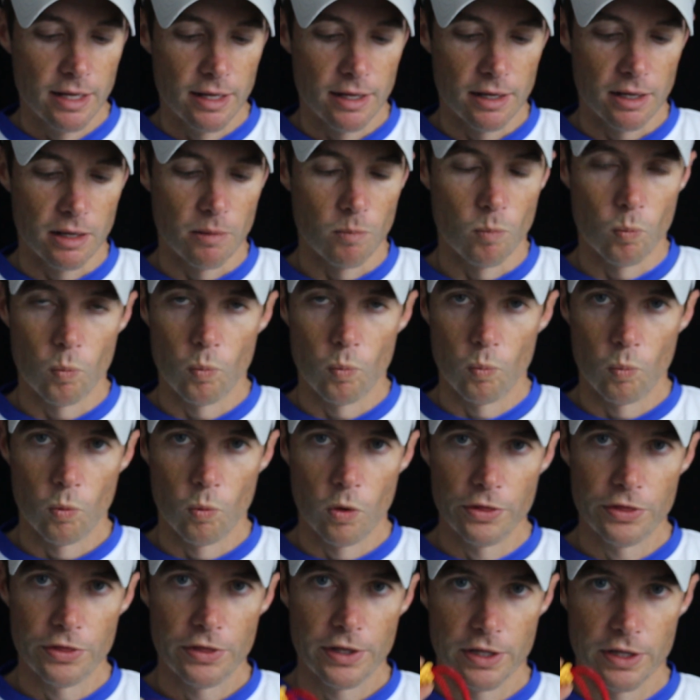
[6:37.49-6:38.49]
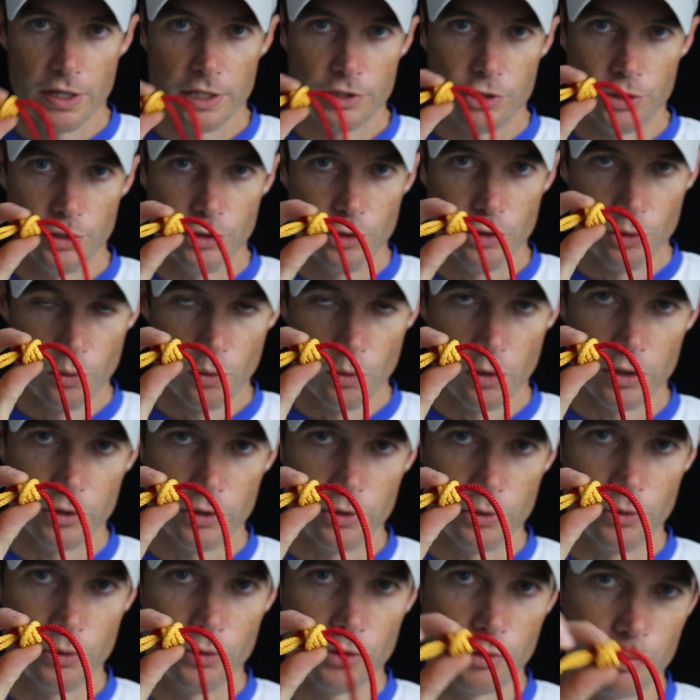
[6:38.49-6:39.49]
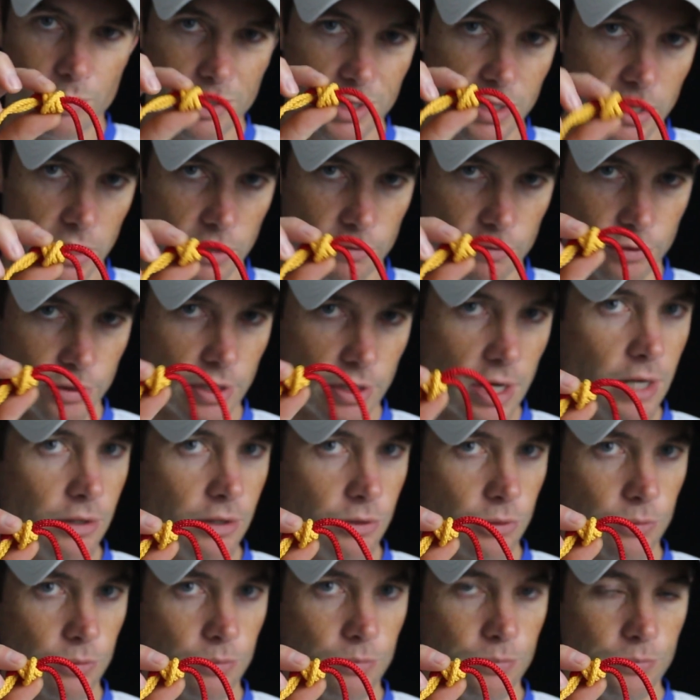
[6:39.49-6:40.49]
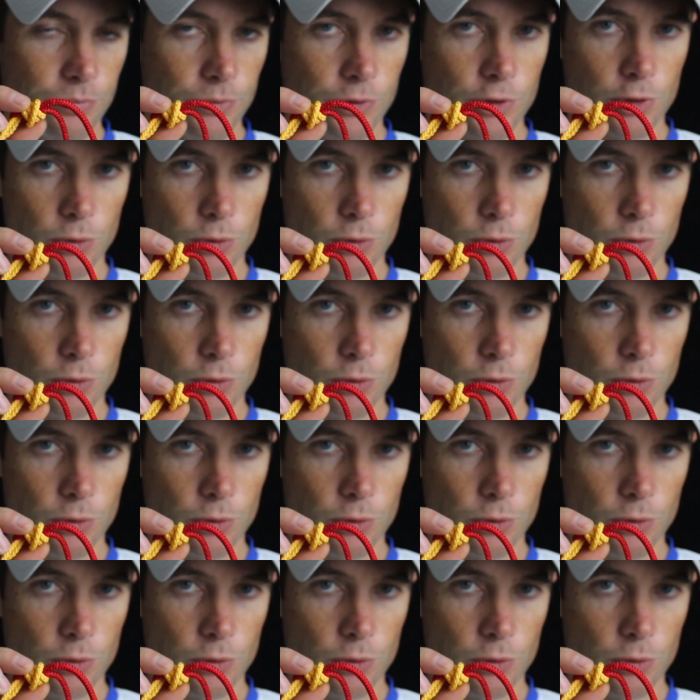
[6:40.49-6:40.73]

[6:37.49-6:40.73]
Um, one thing that you do want to do is be careful not to,